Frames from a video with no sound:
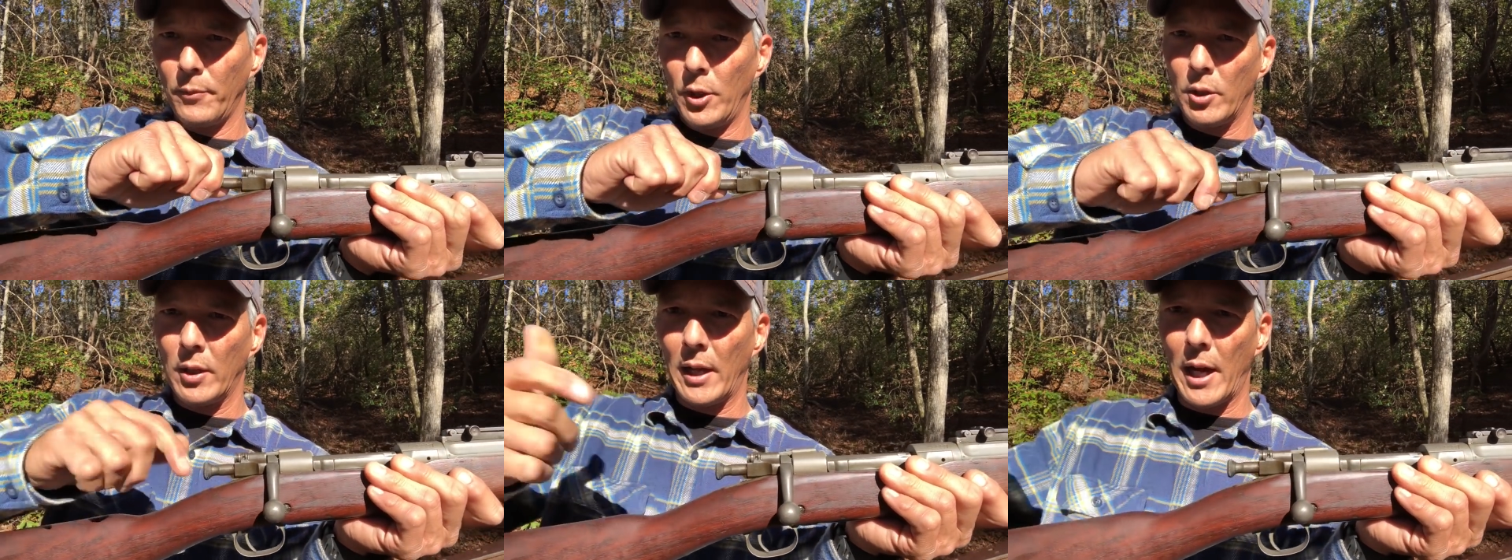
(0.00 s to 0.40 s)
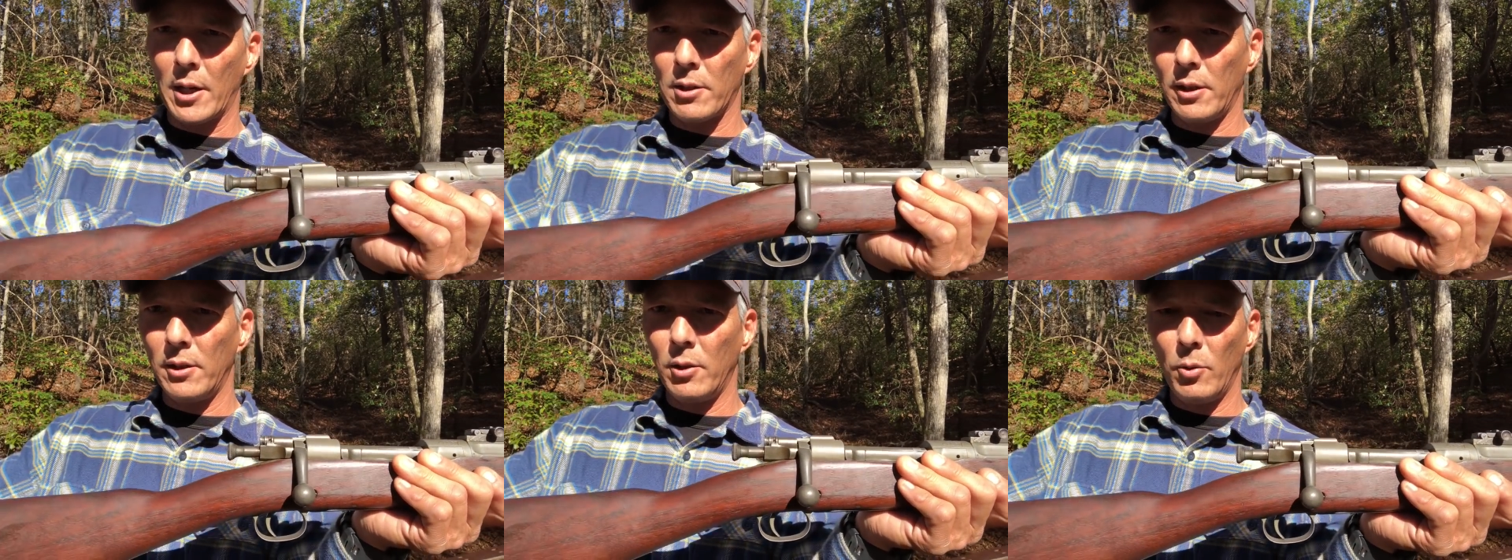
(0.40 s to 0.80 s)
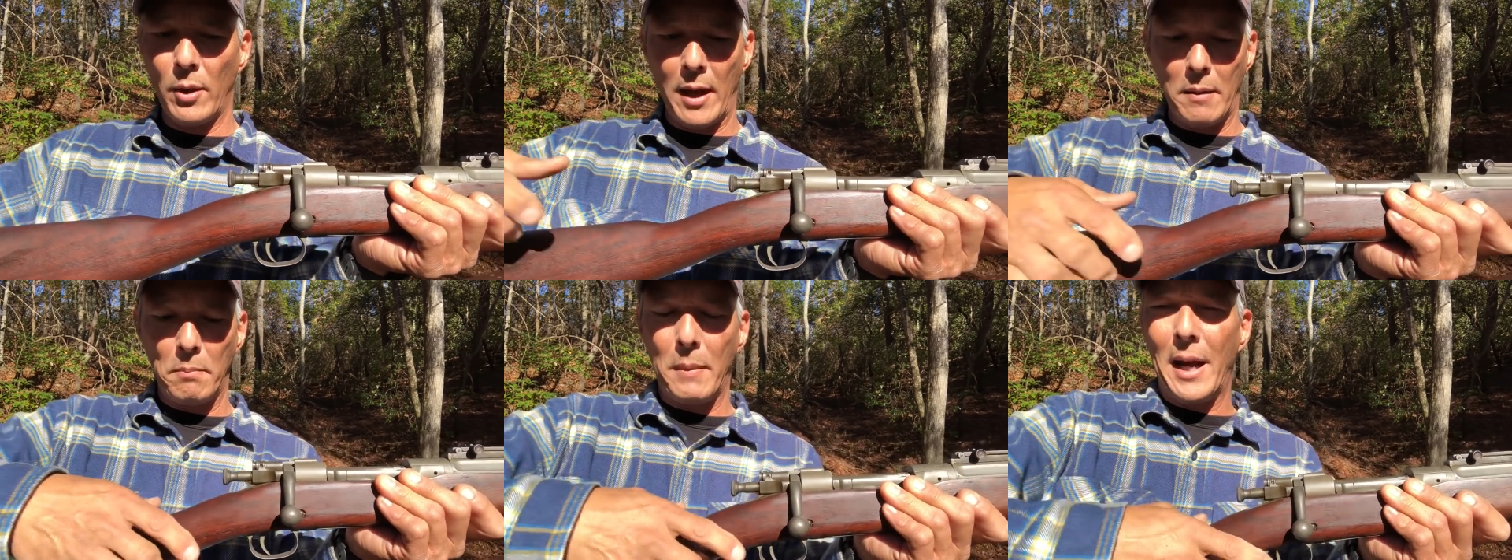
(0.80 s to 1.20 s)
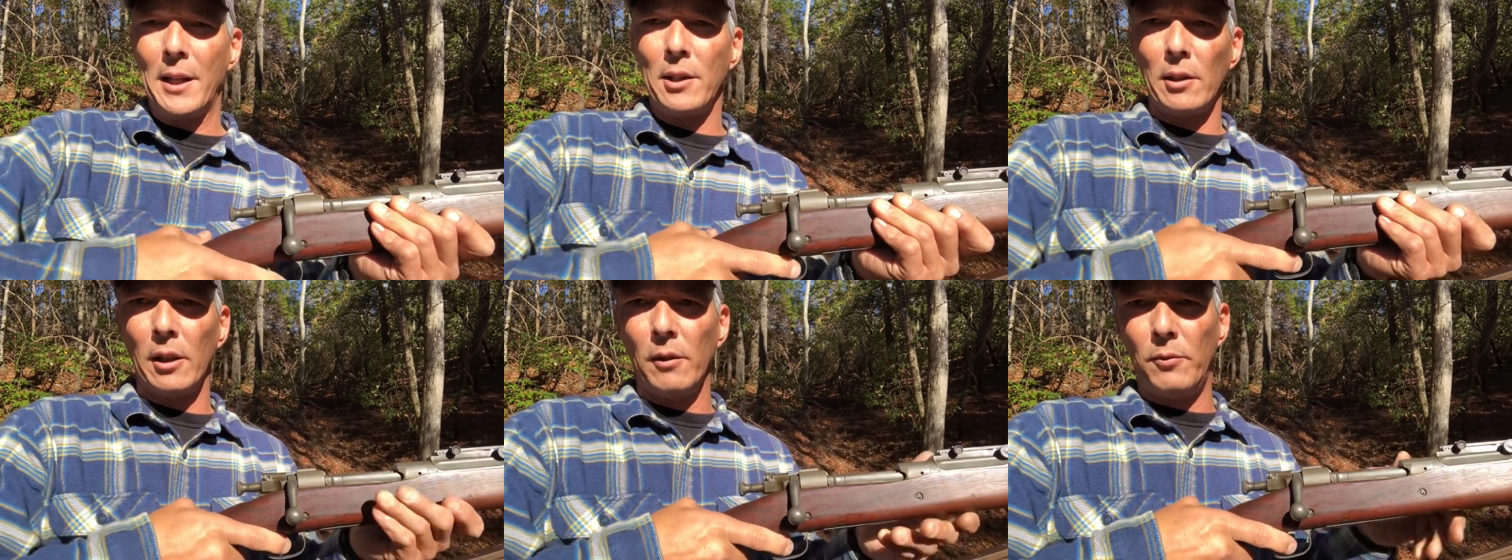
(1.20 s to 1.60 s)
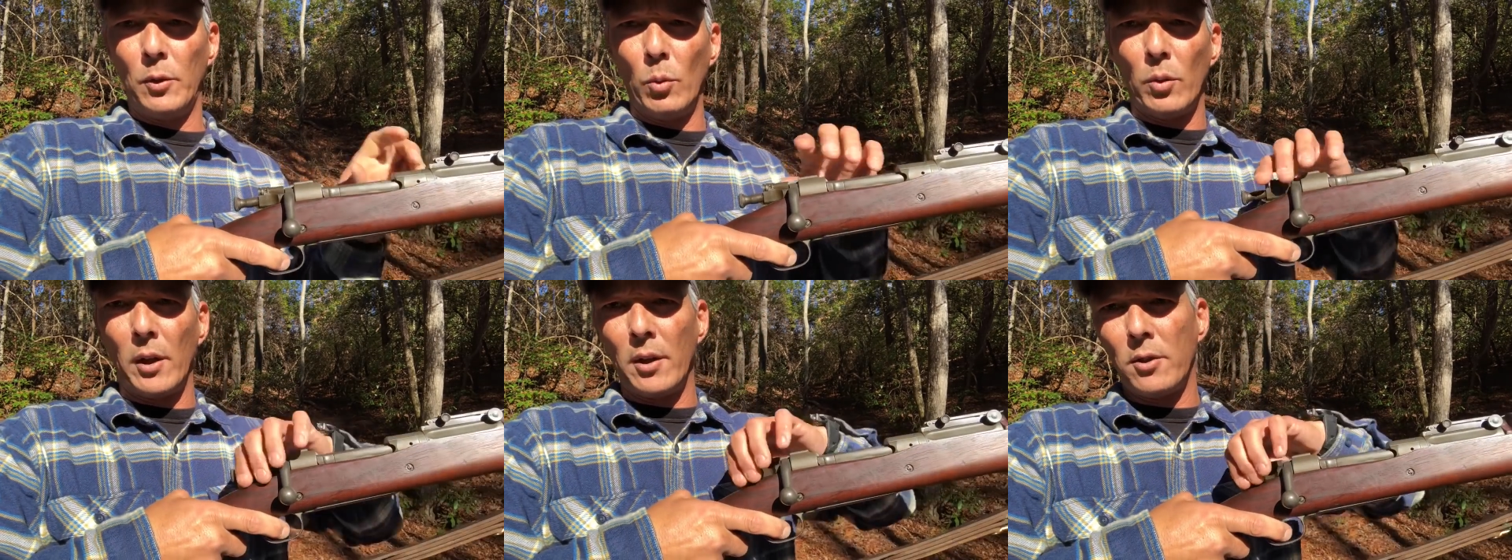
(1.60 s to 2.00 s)
You can actually do that manually if
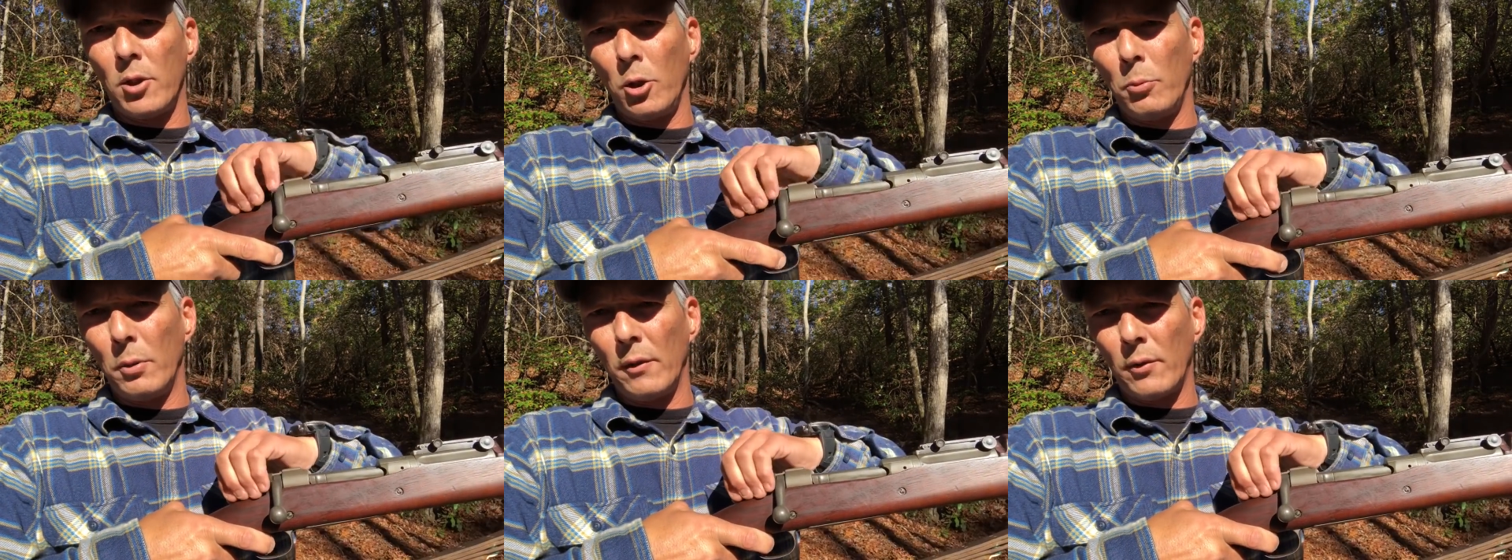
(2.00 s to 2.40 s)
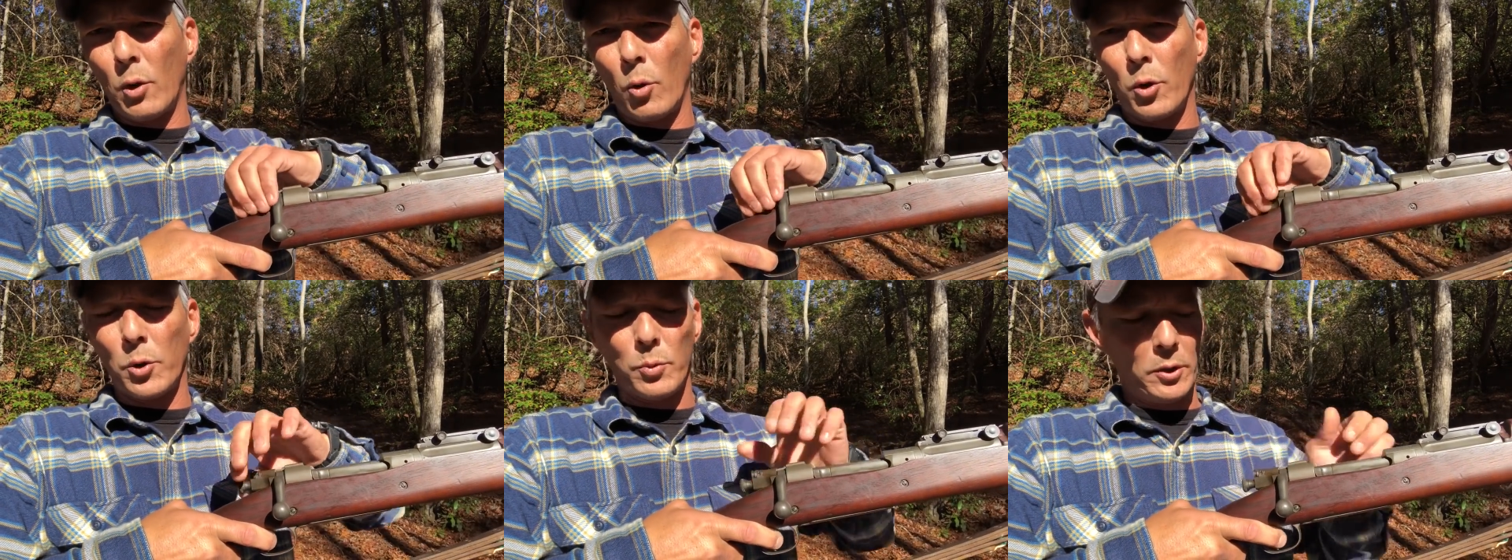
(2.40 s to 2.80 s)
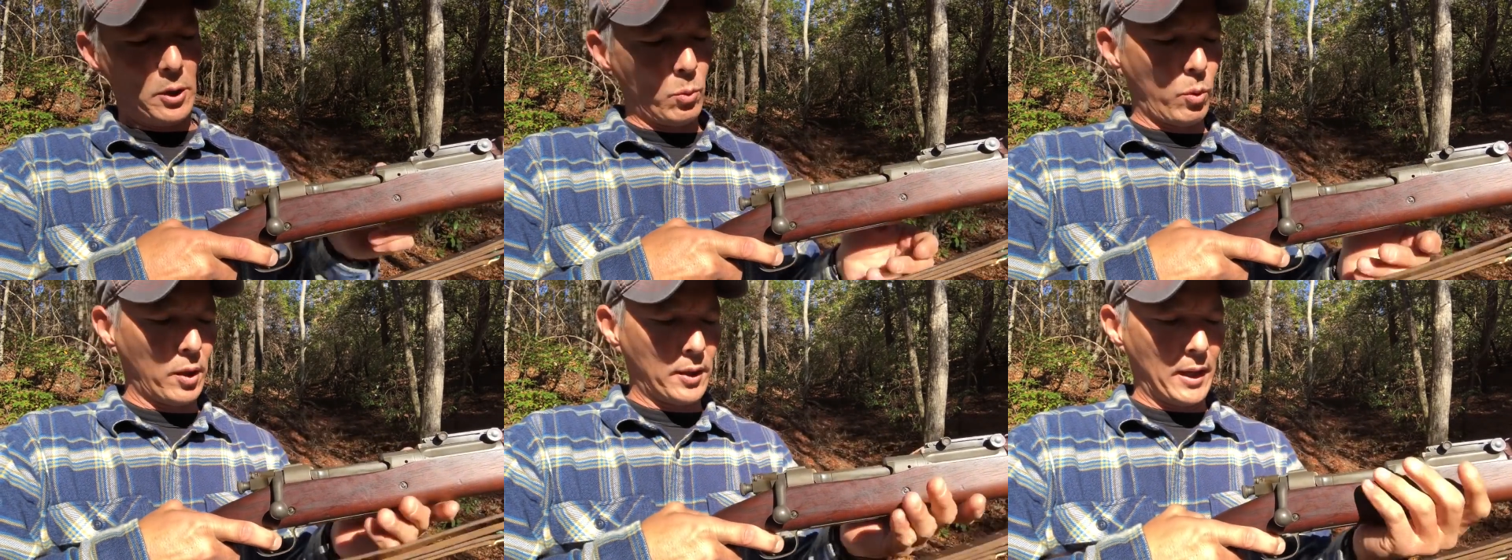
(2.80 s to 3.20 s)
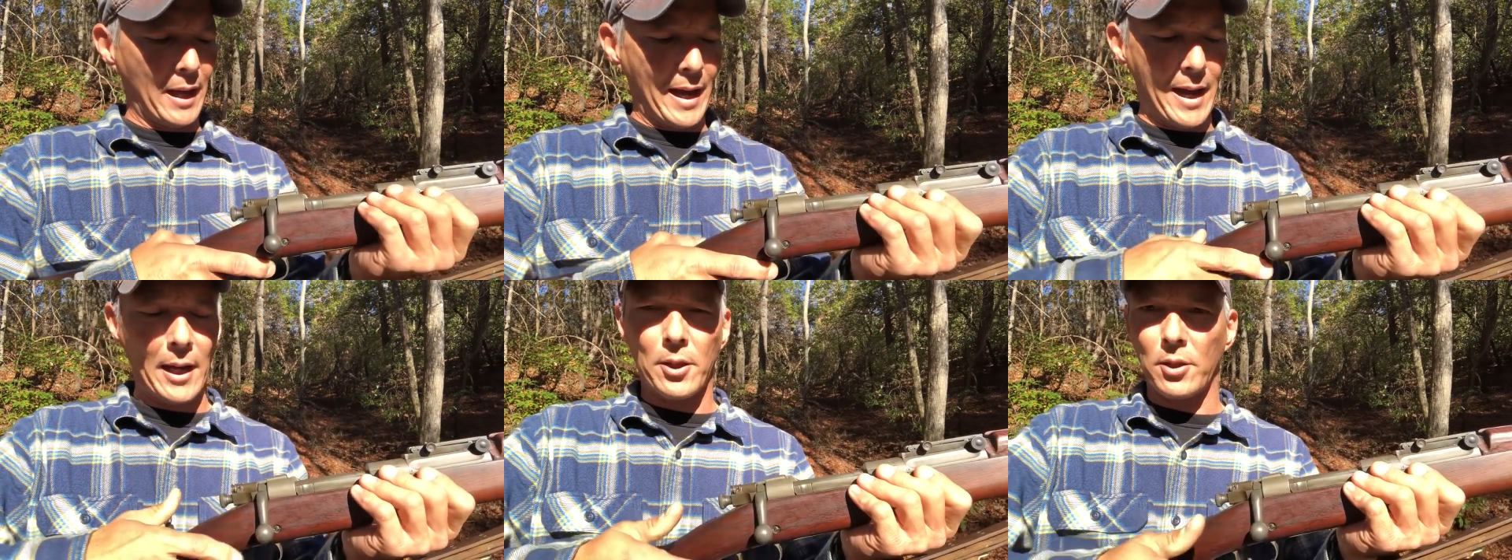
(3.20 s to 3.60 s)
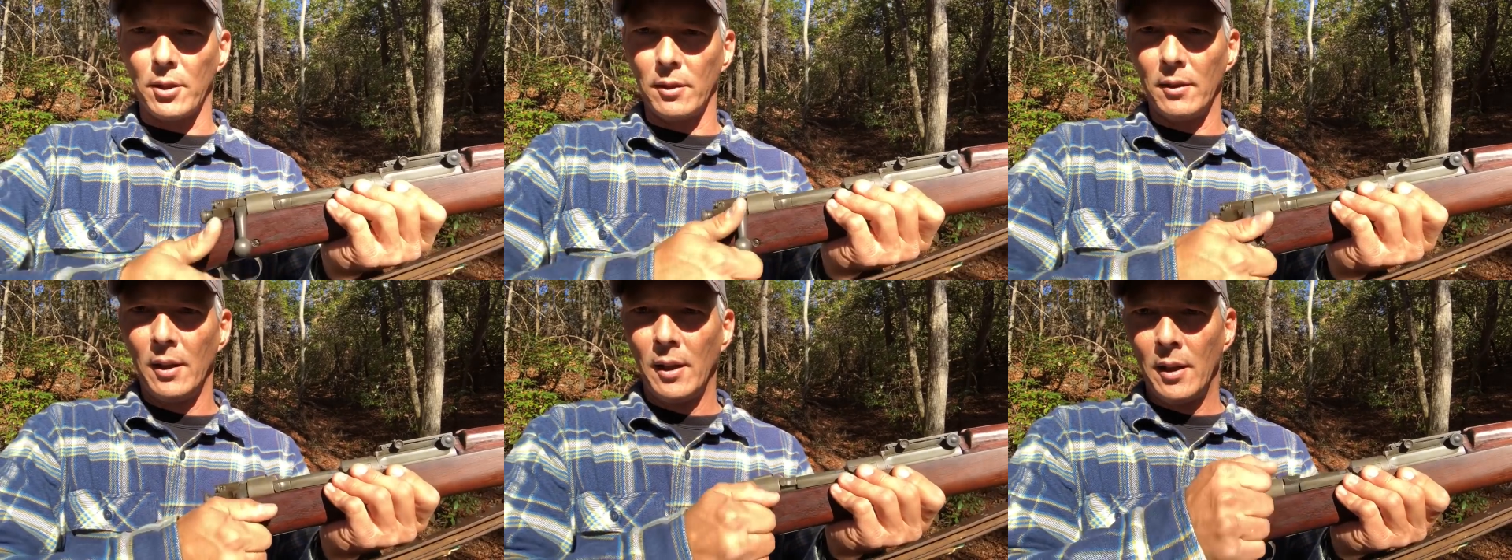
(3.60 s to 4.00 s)
you wanted to, but of course when you work the
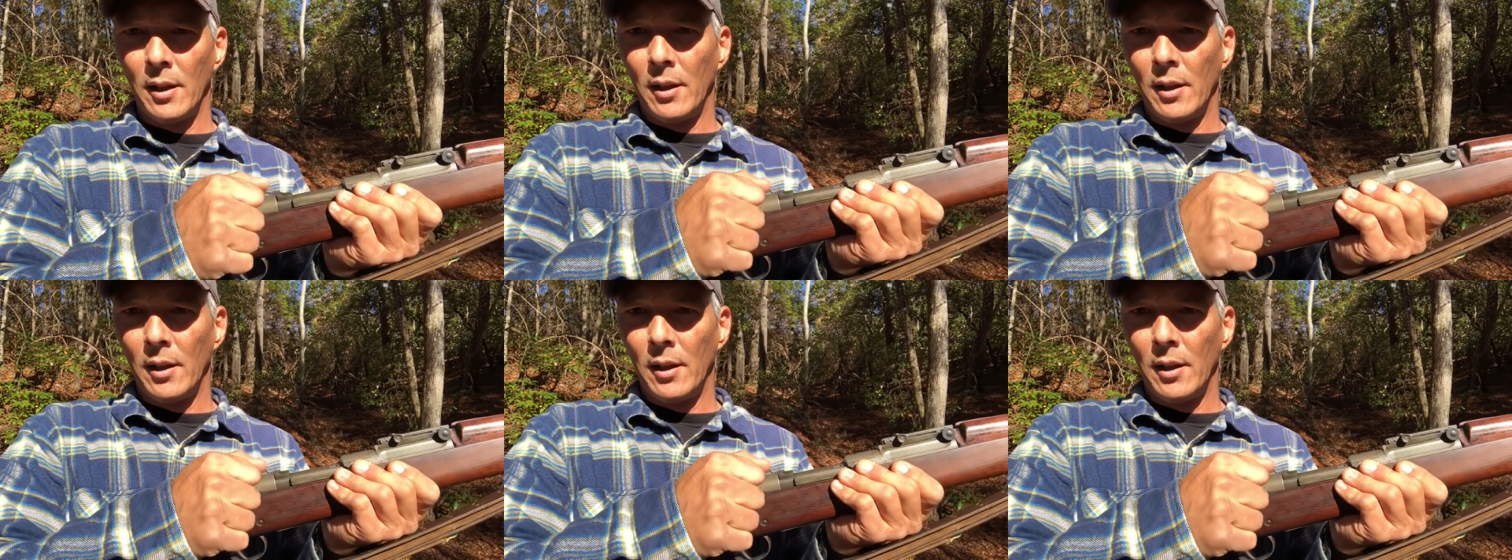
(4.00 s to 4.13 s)
action,